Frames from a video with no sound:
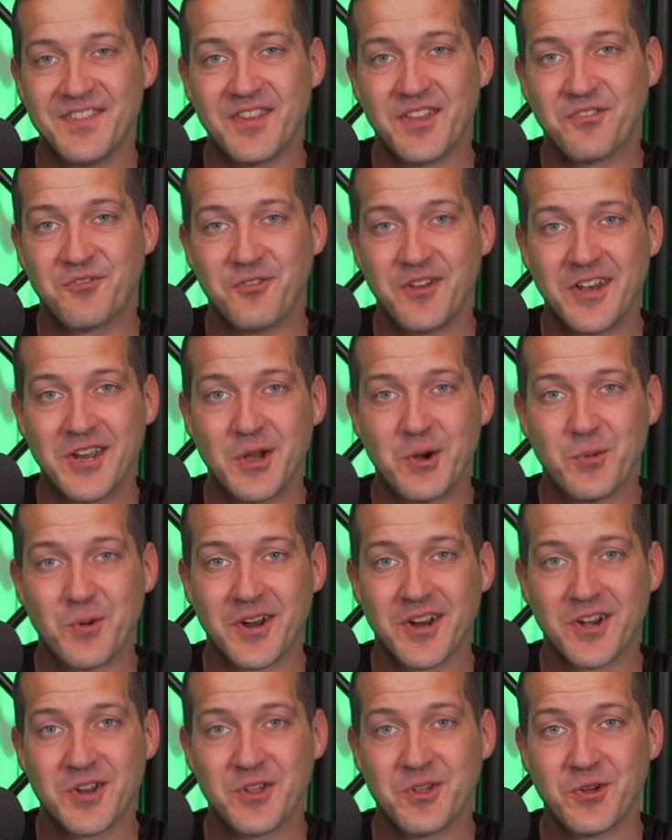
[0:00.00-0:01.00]
In this video,
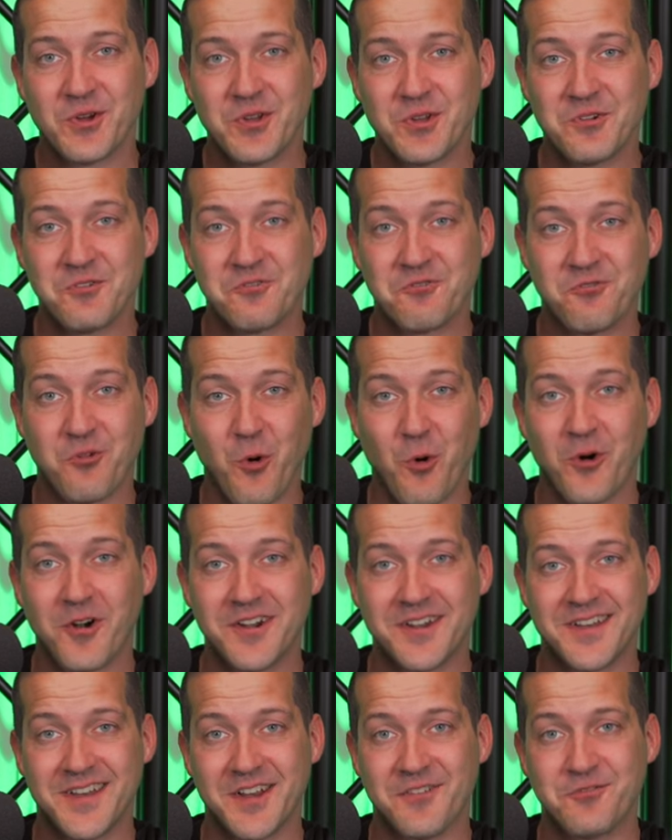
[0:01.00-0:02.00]
we're going to show you
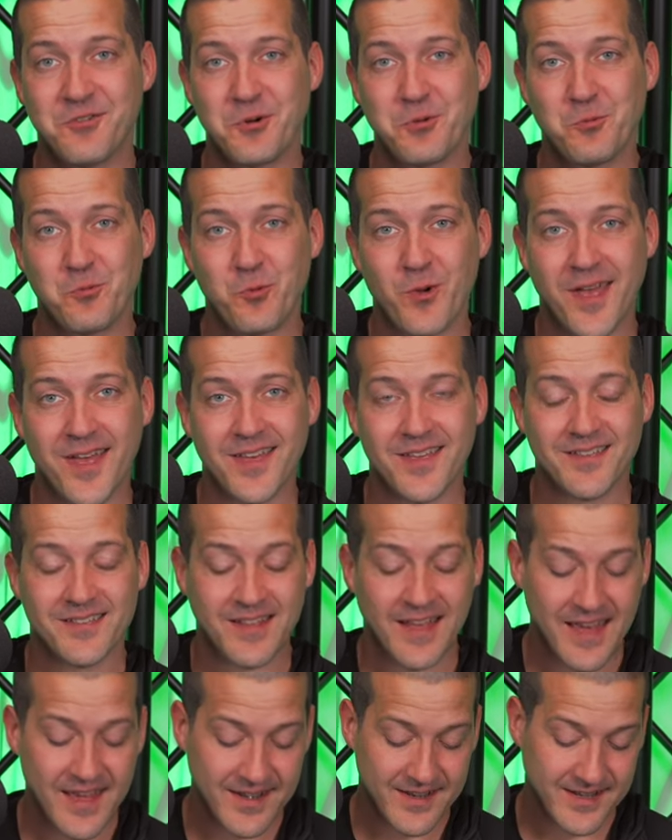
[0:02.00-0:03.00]
four different
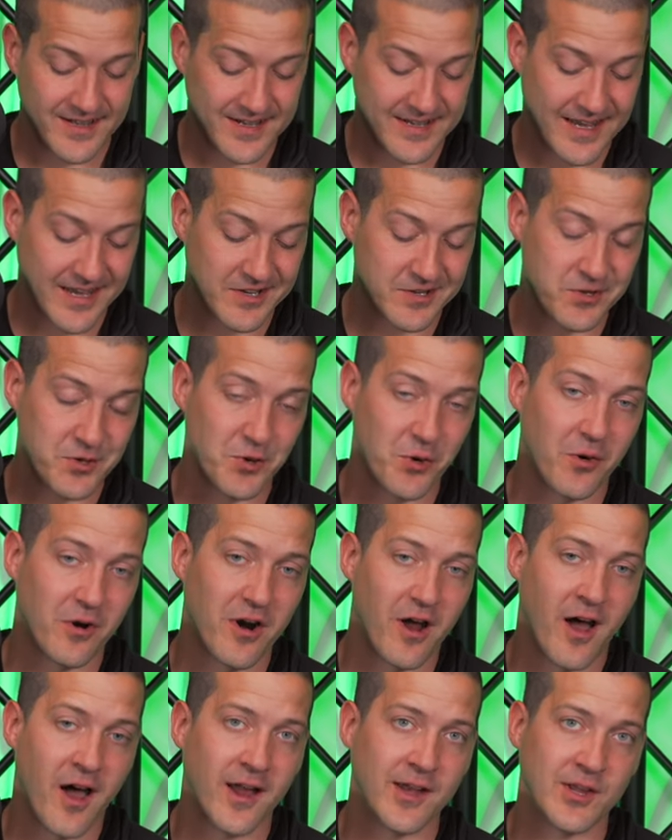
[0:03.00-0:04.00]
ways to connect
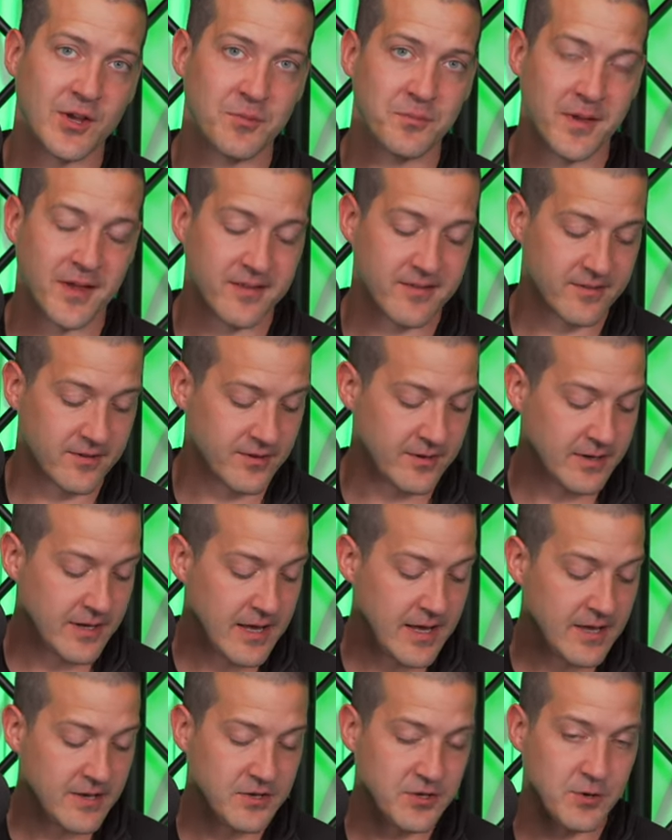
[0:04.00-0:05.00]
your audio mixer
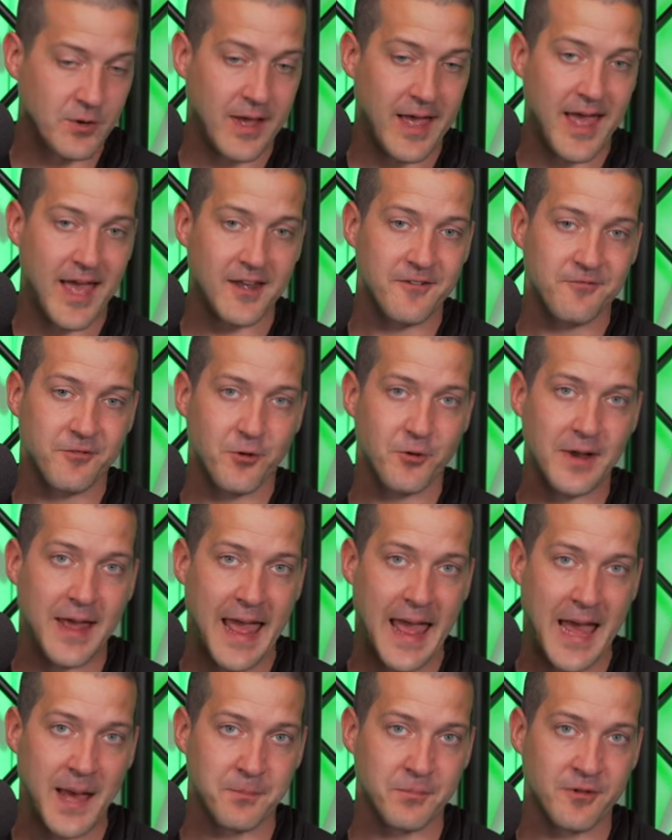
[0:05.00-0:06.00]
to a headphone
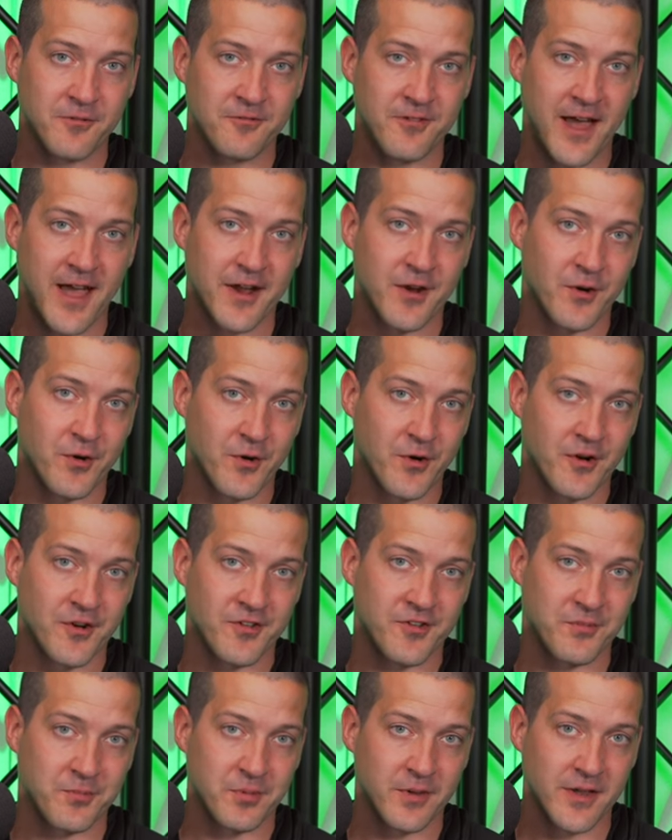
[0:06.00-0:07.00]
amplifier or
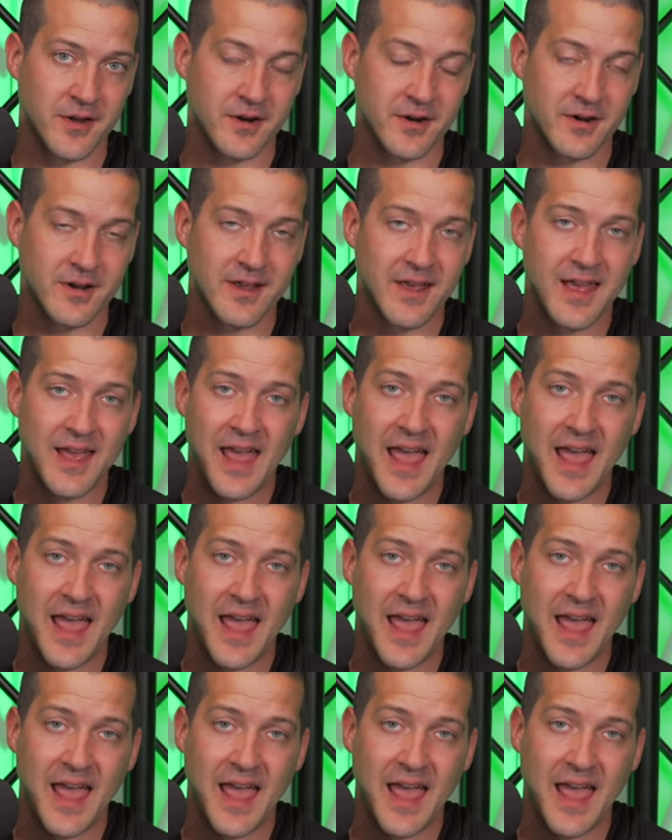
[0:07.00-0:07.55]
splitter.